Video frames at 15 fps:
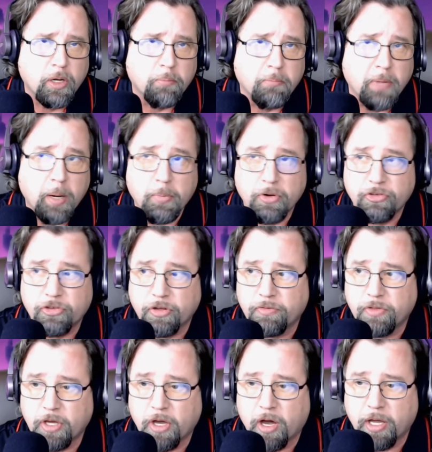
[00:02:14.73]
members of
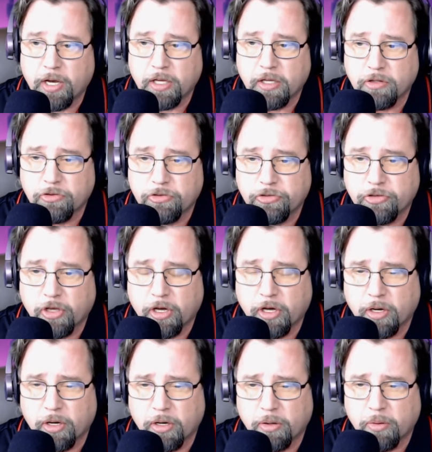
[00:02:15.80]
the audience
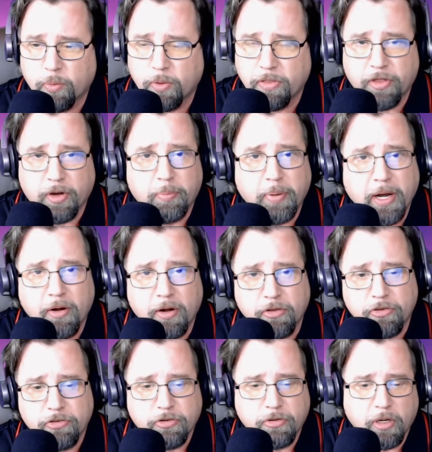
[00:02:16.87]
uh, with their
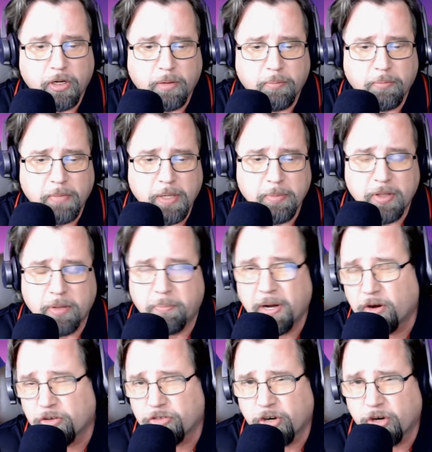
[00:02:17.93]
parents. Uh, maybe the
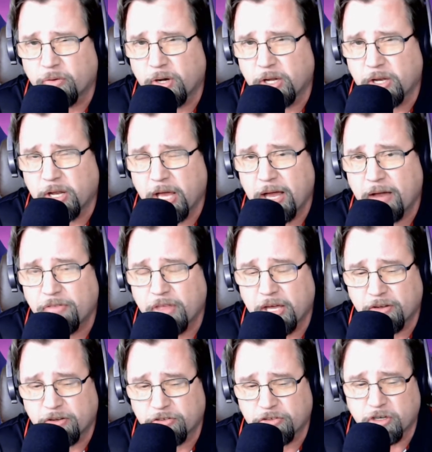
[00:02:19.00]
parents aren't ready to have
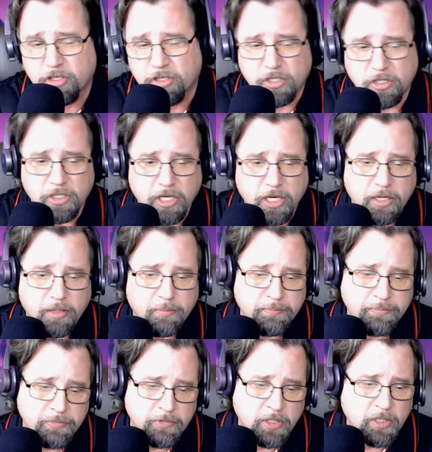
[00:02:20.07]
that discussion yet.
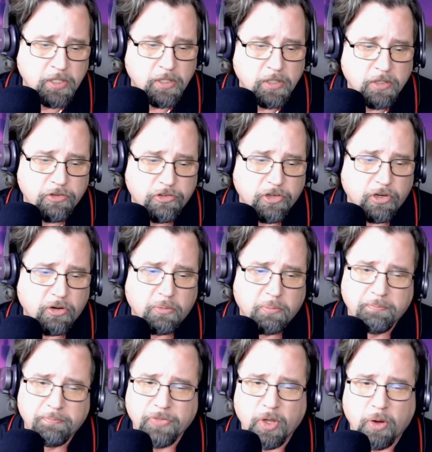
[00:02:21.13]
So
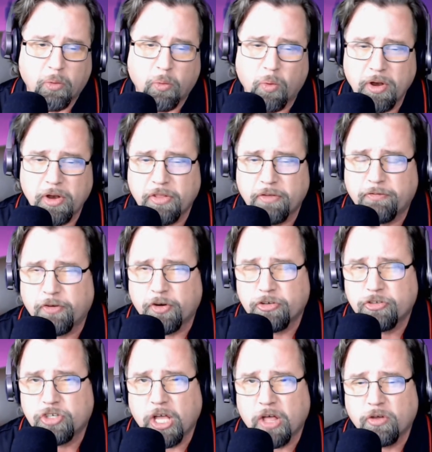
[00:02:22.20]
one of the
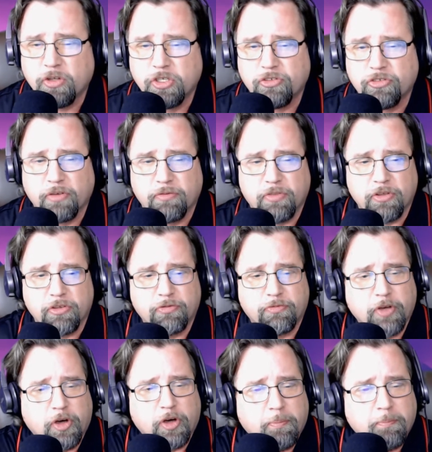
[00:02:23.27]
first challenges of this
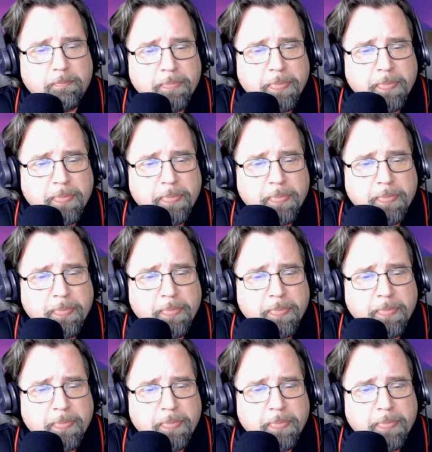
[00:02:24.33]
film